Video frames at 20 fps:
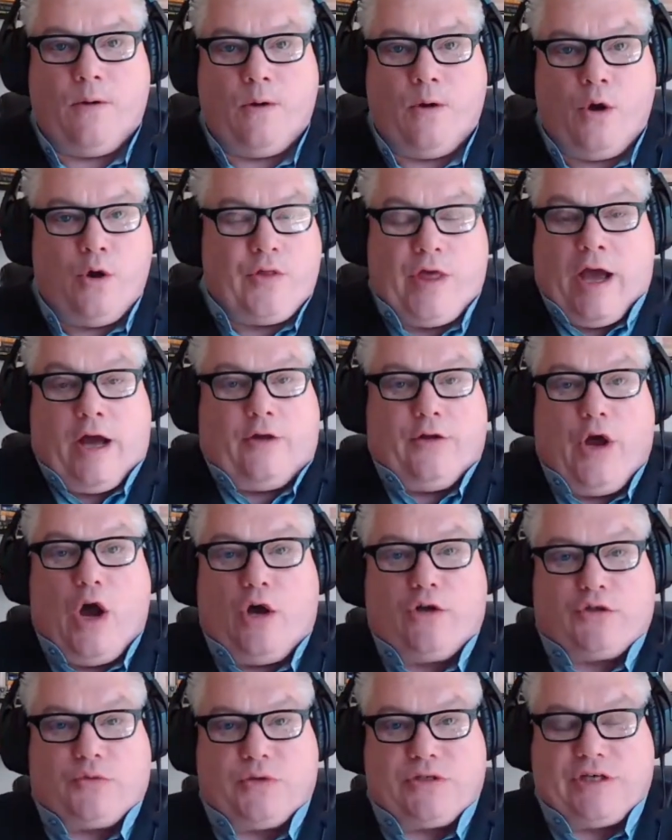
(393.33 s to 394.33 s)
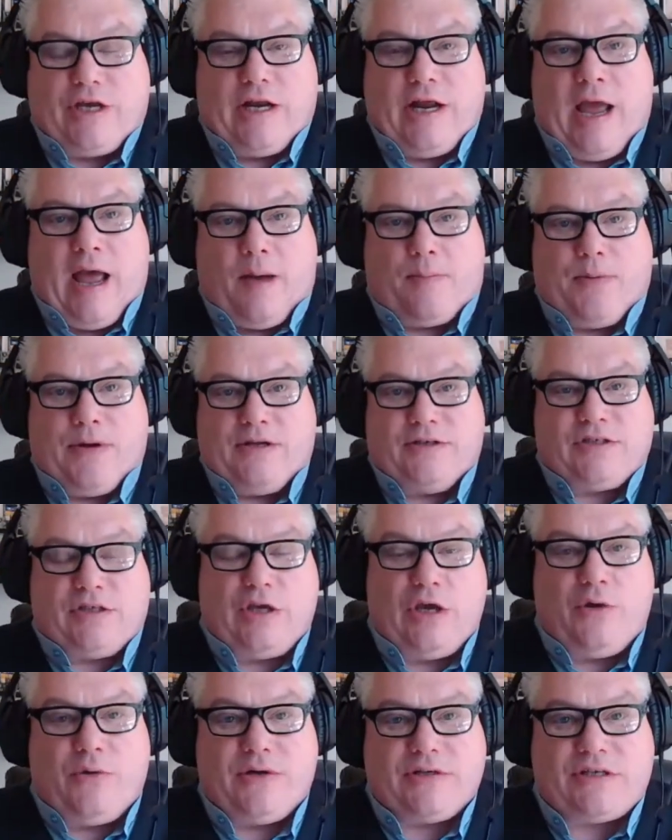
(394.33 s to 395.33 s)
who the hell knows what's going to happen? It's
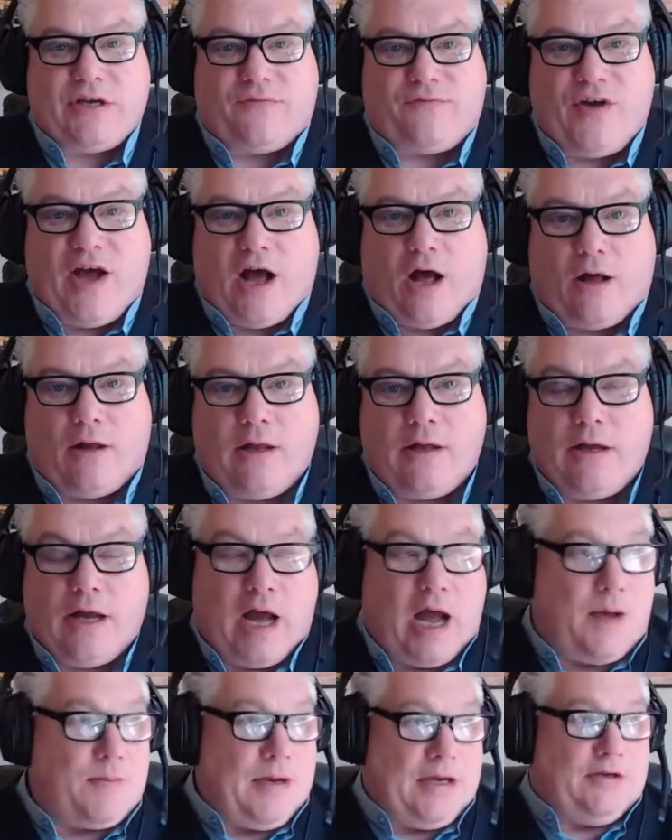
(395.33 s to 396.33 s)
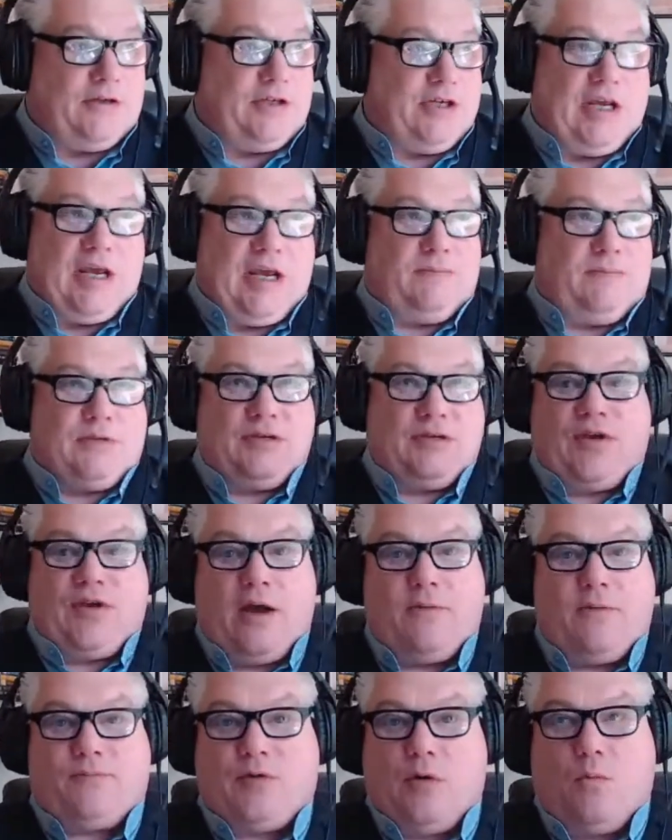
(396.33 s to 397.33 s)
the USFL. I mean, teams have
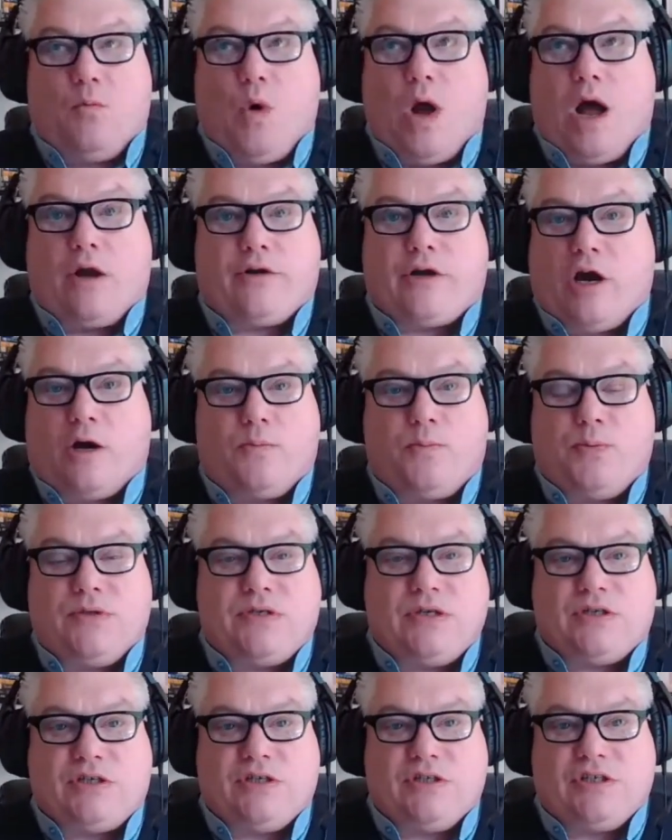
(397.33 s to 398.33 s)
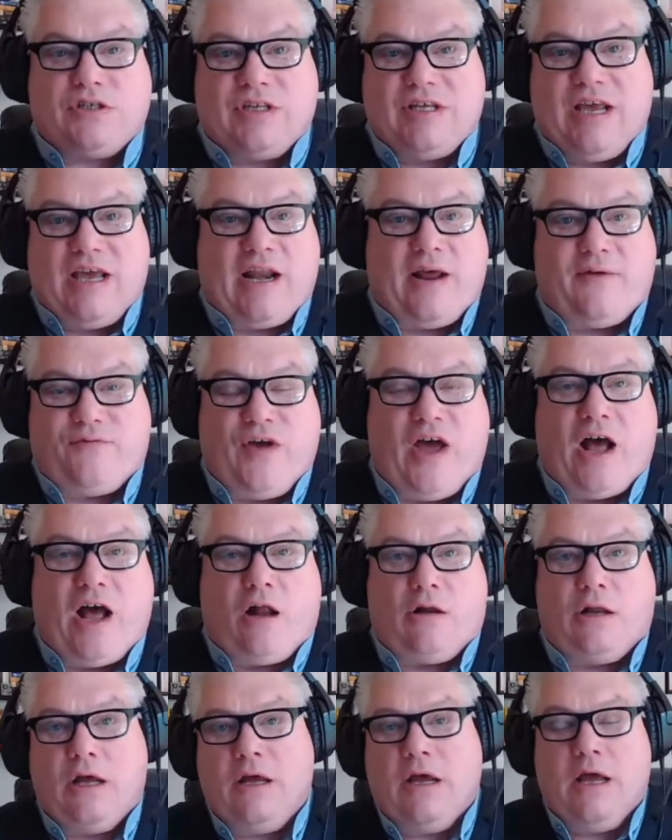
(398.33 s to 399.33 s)
come from wild card positions in the
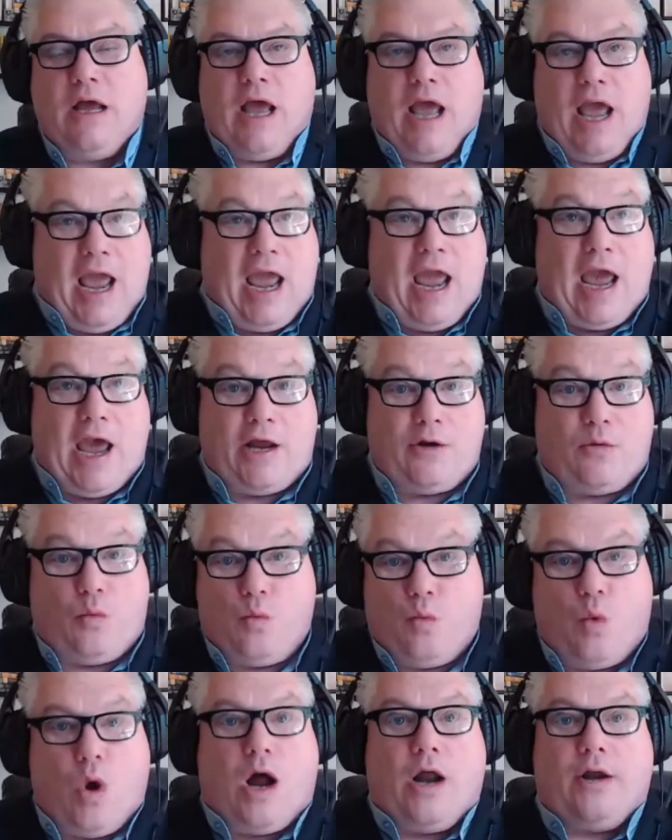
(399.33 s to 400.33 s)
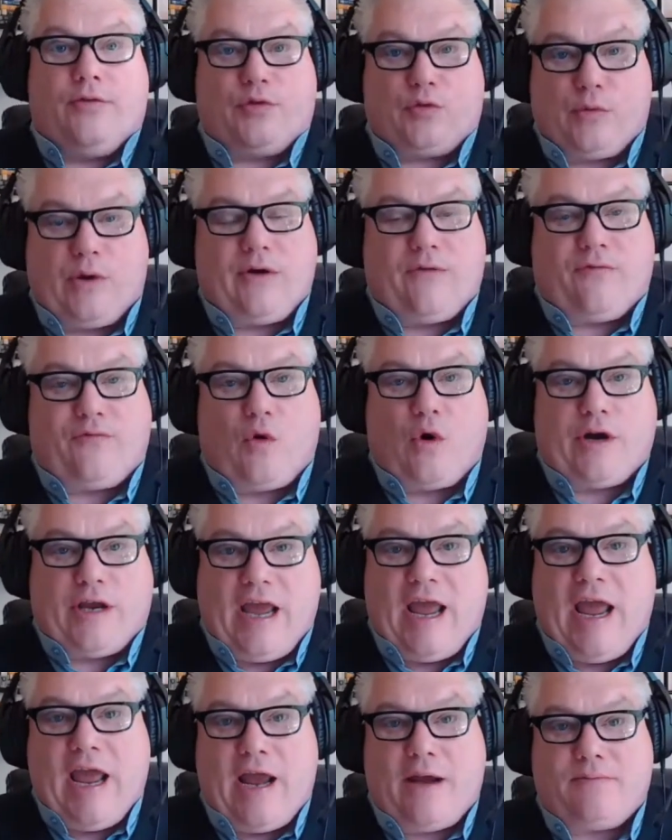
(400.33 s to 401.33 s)
NFL and won 3 or 4
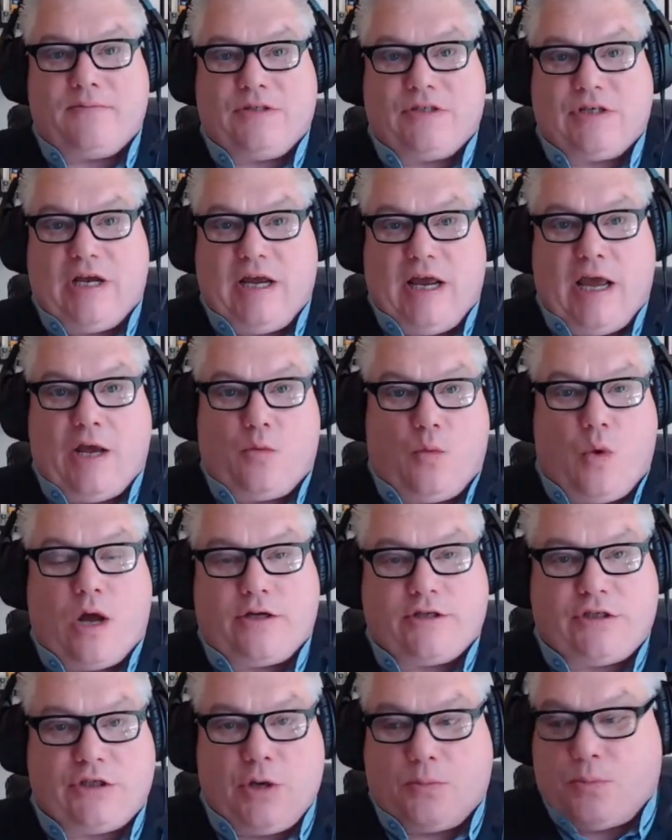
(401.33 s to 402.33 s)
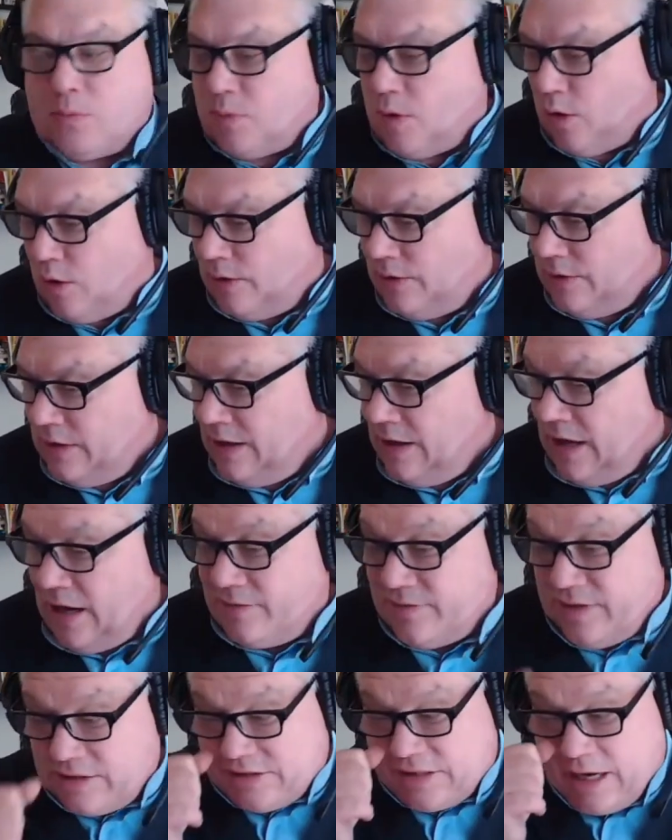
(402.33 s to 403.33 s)
games and won a Super Bowl.
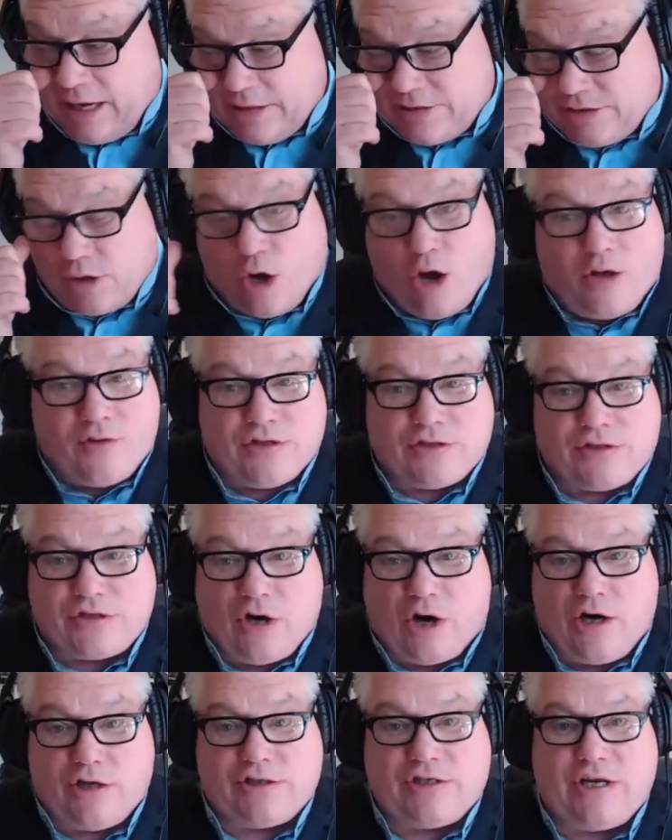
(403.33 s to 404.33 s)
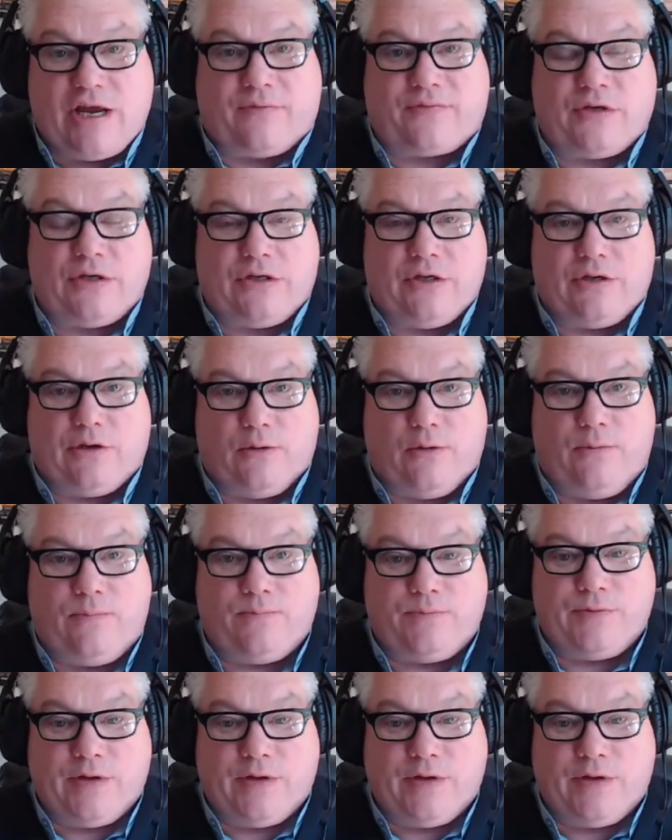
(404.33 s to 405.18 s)
In this case, all the Stars have to do